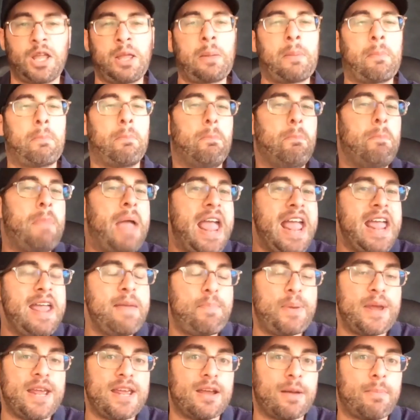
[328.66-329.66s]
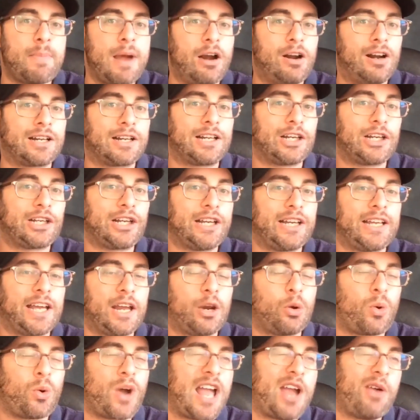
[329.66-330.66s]
Maybe America could get
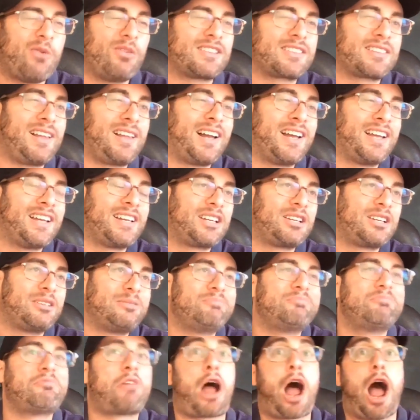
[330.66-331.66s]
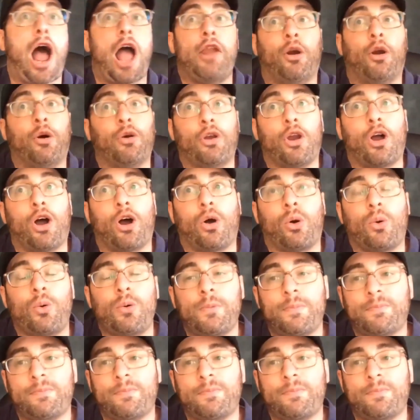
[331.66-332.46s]
away with, like, I don't know,